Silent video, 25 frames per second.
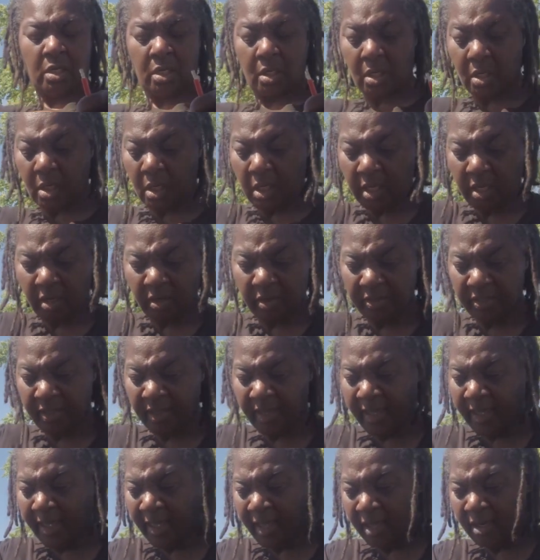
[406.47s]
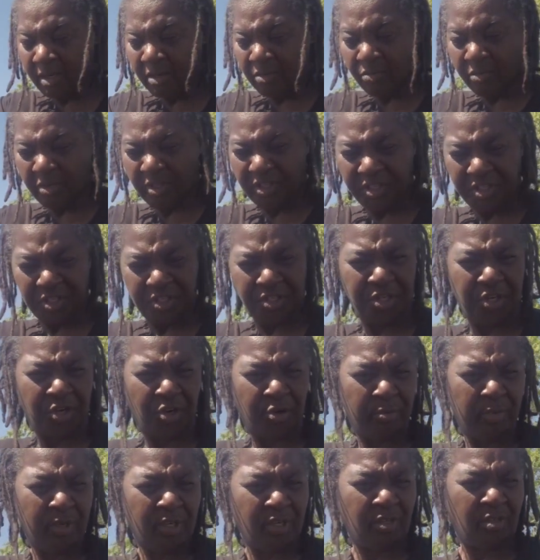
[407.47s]
put on that. Where's the
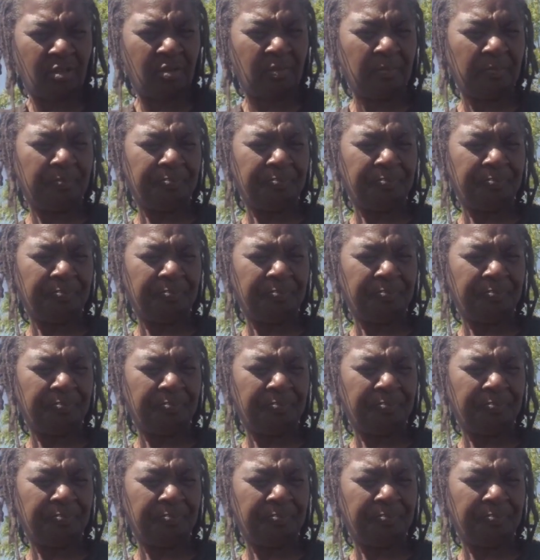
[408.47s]
terminal?